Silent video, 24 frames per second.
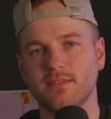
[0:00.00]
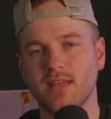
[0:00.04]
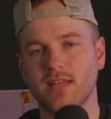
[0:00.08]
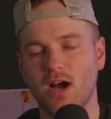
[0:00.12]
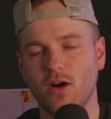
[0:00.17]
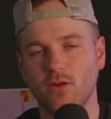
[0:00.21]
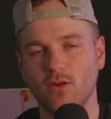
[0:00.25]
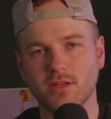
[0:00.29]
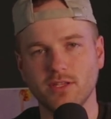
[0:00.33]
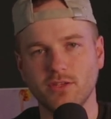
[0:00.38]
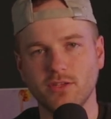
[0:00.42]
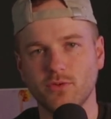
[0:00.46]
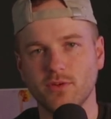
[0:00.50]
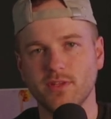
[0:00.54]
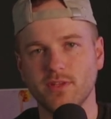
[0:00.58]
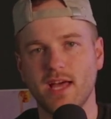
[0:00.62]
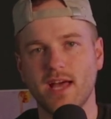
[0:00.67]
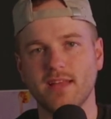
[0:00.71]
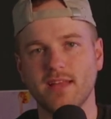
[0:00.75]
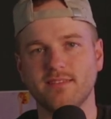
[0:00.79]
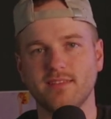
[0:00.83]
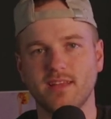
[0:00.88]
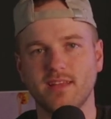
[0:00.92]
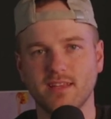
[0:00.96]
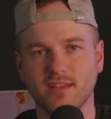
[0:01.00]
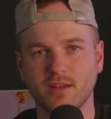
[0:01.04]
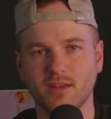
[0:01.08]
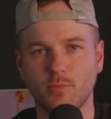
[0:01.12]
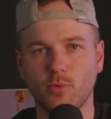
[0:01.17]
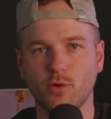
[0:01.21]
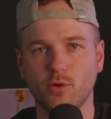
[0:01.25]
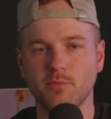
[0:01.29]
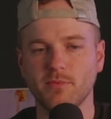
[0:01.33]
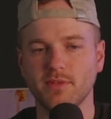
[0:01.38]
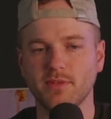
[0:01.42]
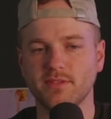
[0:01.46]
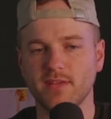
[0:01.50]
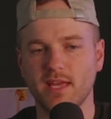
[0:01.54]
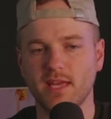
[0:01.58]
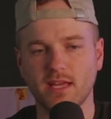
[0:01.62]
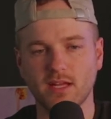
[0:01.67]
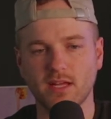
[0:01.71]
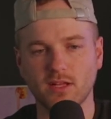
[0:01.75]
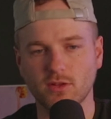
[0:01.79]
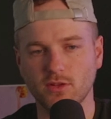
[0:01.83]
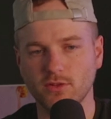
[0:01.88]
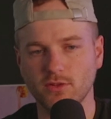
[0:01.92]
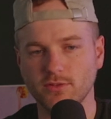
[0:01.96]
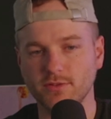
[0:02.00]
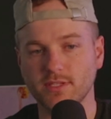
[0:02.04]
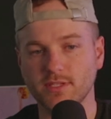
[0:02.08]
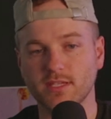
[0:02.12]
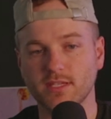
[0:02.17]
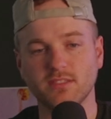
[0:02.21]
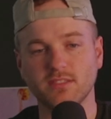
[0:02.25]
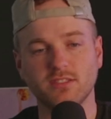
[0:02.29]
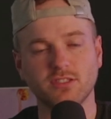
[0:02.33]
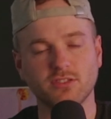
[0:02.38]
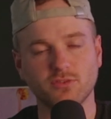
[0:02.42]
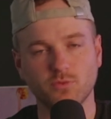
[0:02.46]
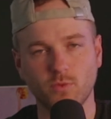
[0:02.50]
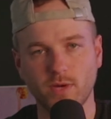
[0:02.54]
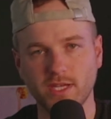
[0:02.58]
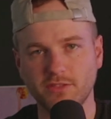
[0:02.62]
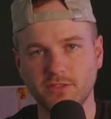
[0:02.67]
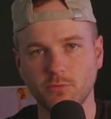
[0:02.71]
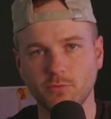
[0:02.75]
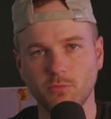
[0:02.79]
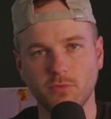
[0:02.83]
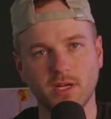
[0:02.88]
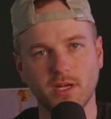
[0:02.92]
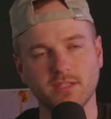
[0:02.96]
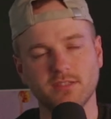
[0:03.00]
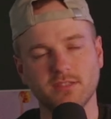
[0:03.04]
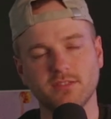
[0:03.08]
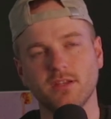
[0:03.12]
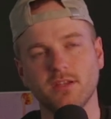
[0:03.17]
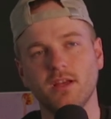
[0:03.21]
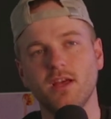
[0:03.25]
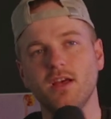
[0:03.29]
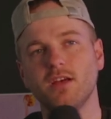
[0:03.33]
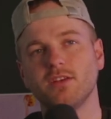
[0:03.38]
Not only doing that, setting appointments and closing. It's just way too much.